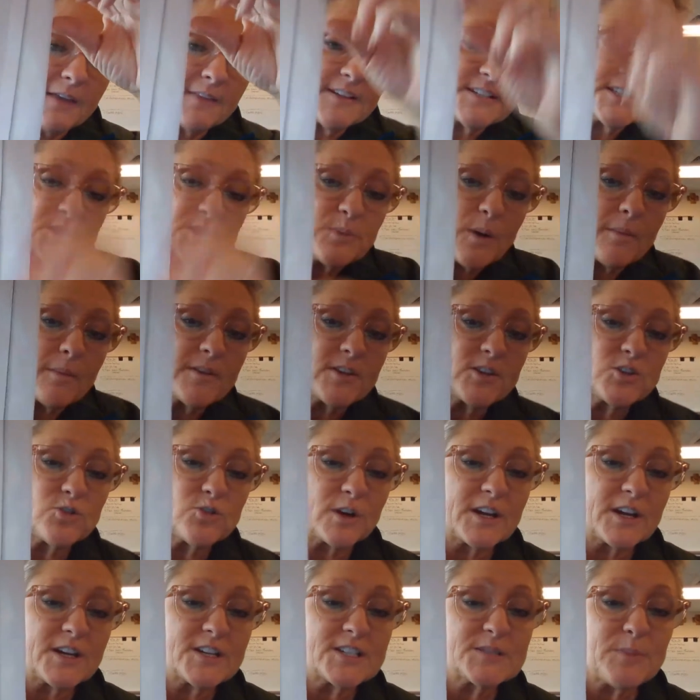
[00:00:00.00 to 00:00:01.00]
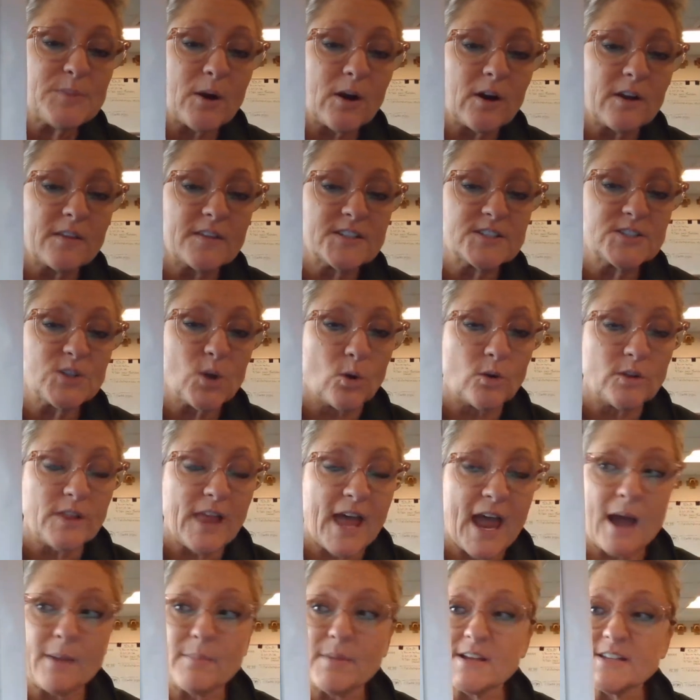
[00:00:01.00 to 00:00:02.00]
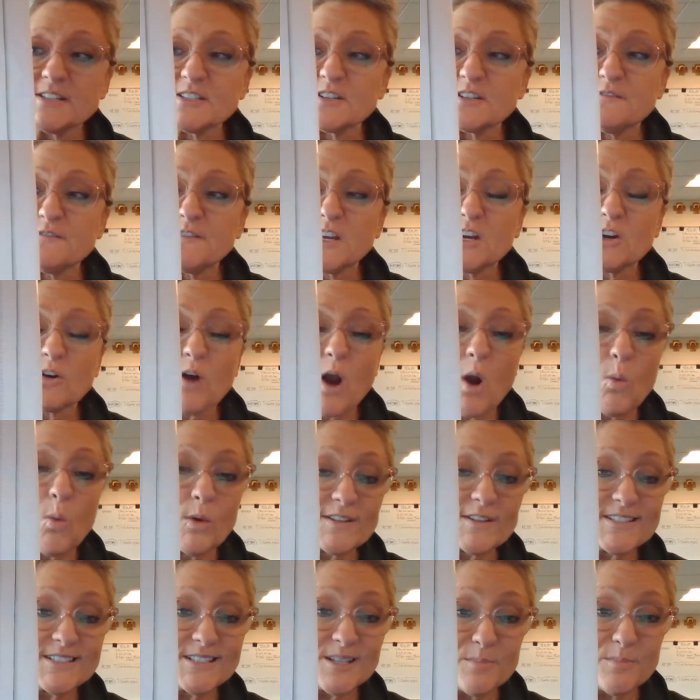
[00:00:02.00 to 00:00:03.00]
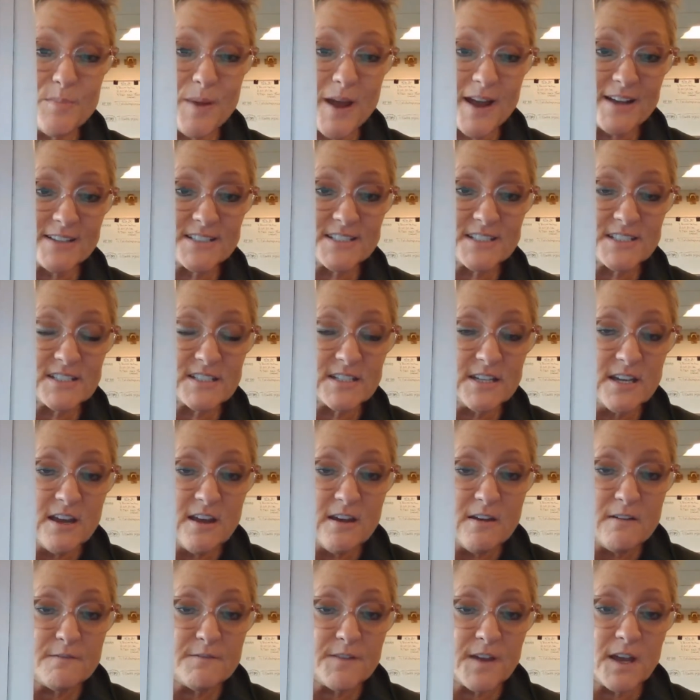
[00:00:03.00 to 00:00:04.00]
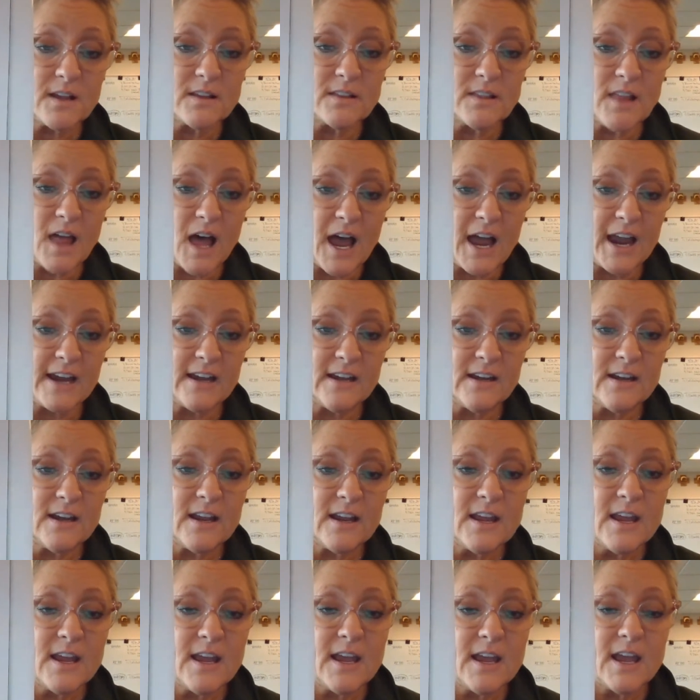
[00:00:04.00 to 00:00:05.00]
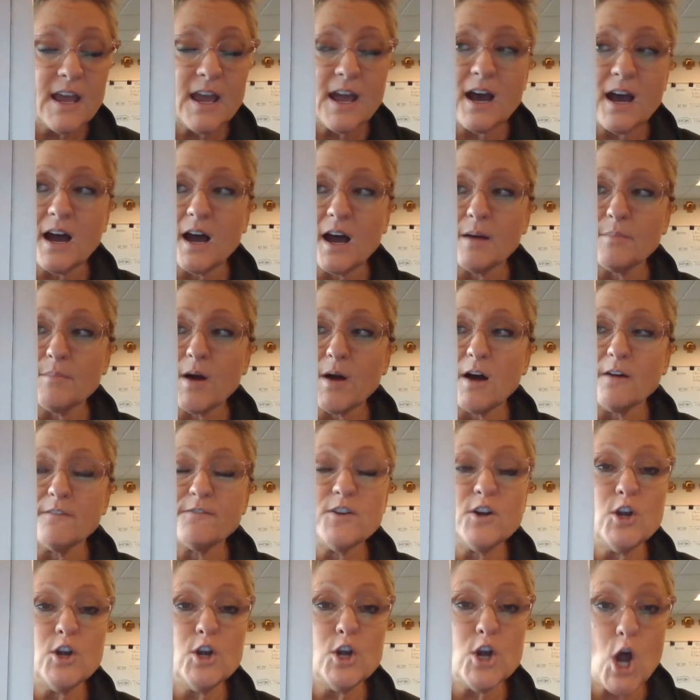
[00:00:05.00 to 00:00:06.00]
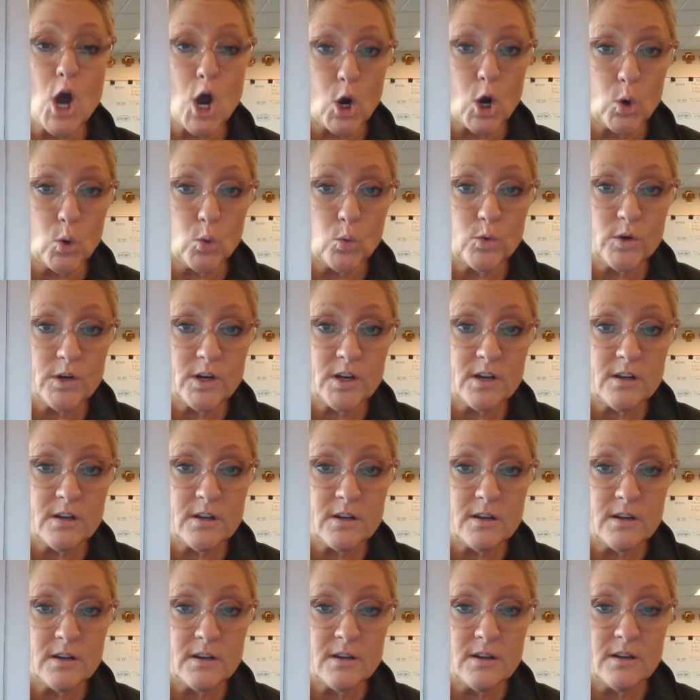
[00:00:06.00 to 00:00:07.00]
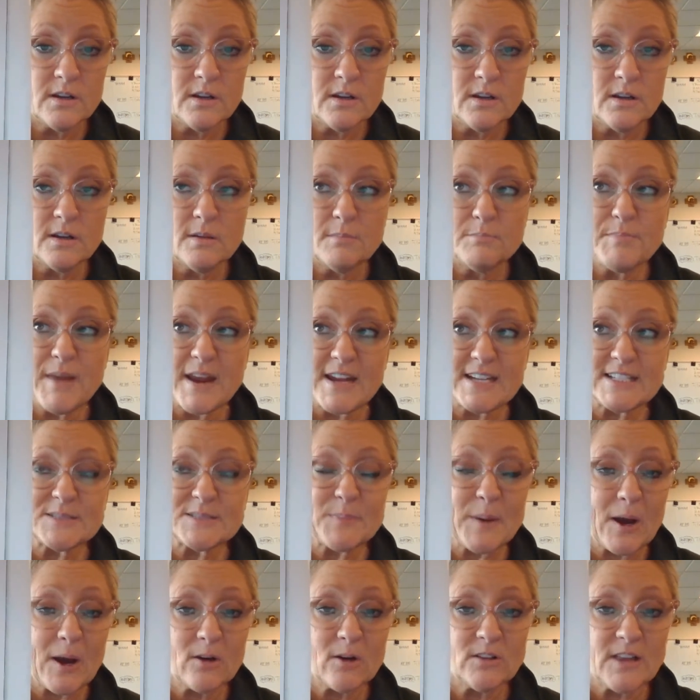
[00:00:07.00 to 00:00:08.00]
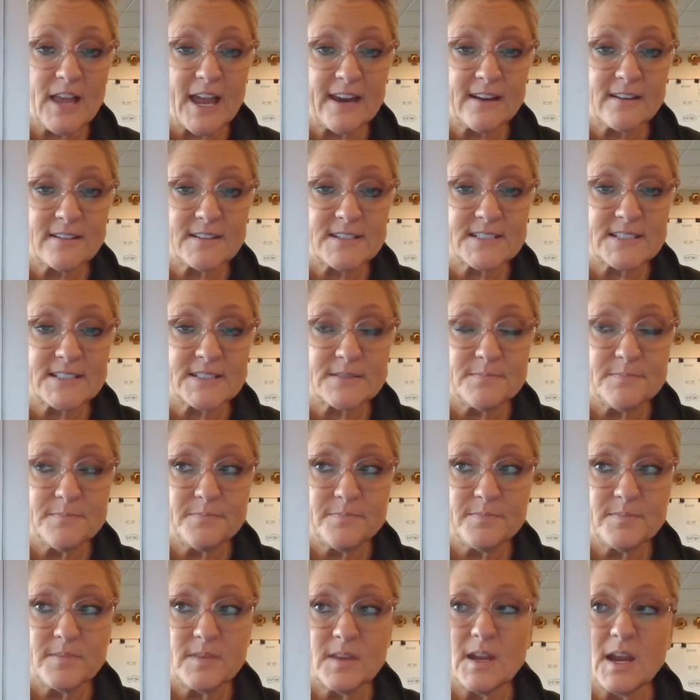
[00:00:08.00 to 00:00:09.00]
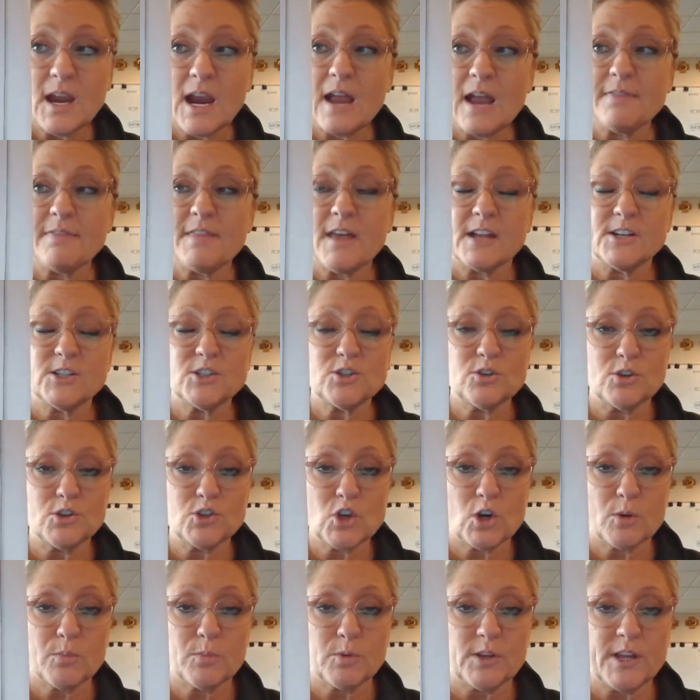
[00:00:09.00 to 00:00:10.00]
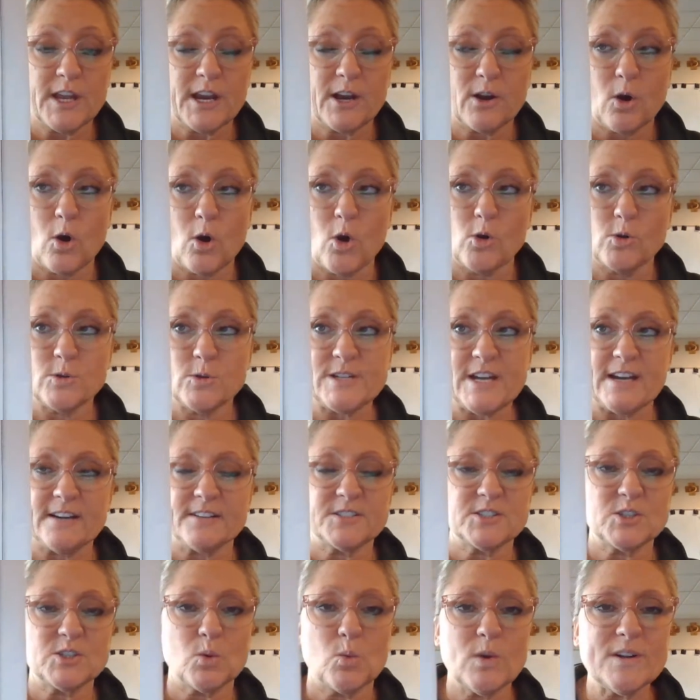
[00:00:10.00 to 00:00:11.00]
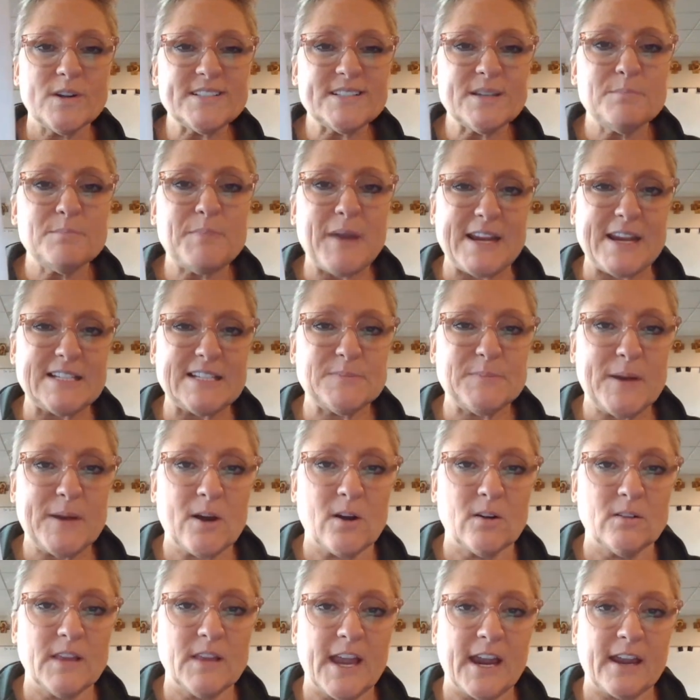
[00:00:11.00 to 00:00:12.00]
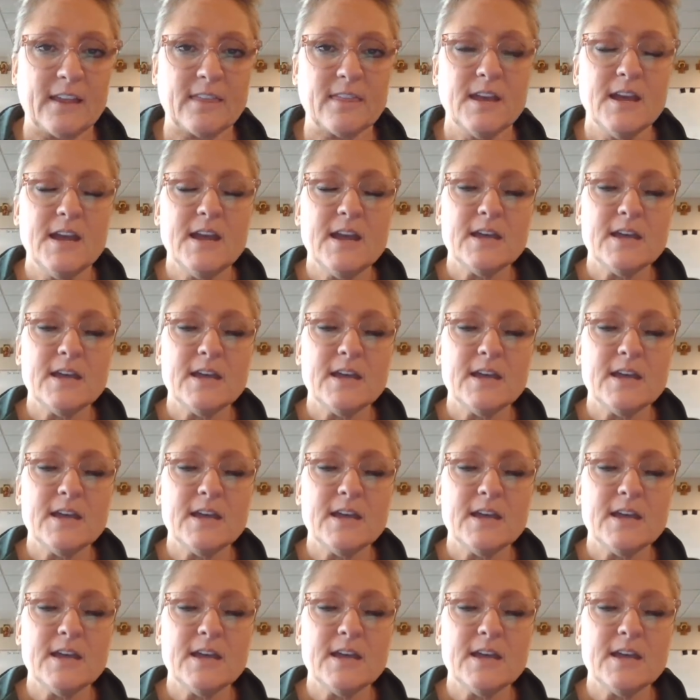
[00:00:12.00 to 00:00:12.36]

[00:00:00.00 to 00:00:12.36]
And this is probably the trickiest part of this whole lab, is to figure out what's the best fit line of known base pair lengths, and then to interpolate our own data. So what's a base pair length?